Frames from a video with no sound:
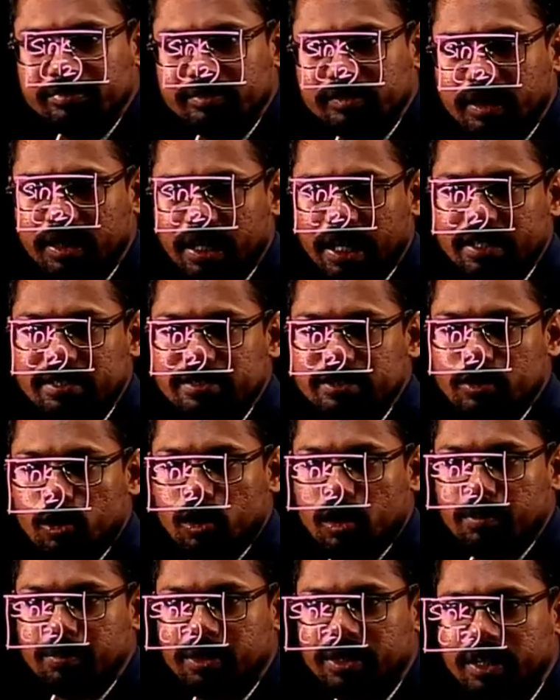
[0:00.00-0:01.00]
Let's talk
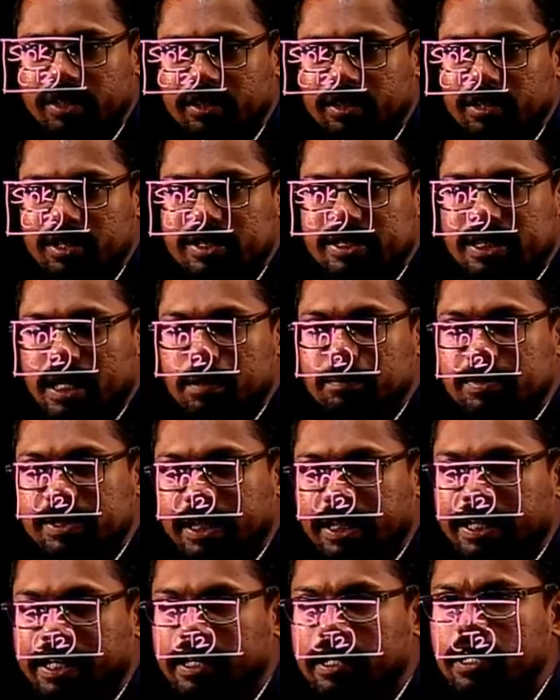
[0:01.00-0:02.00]
about the third step,
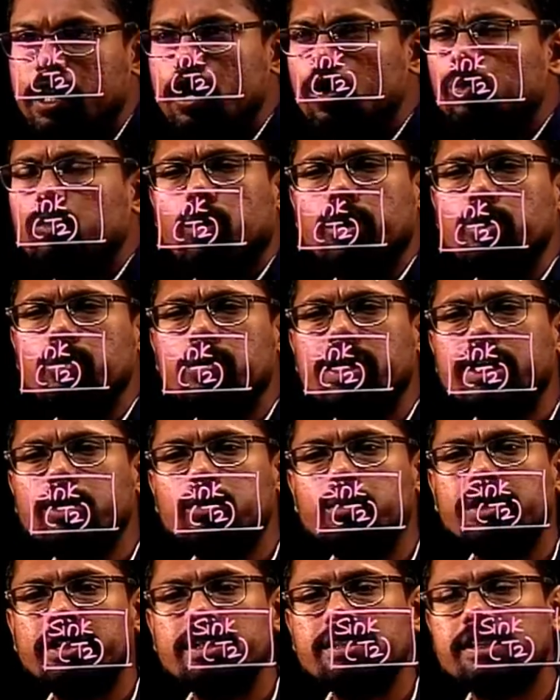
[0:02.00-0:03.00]
CD. What do I do
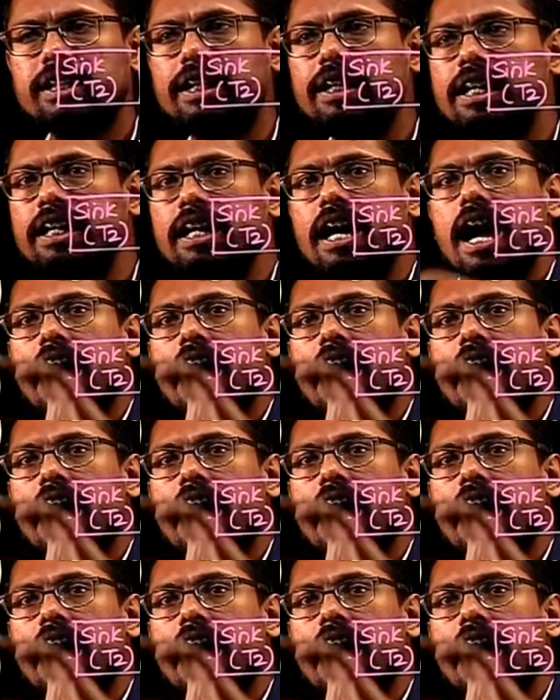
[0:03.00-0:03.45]
in a CD?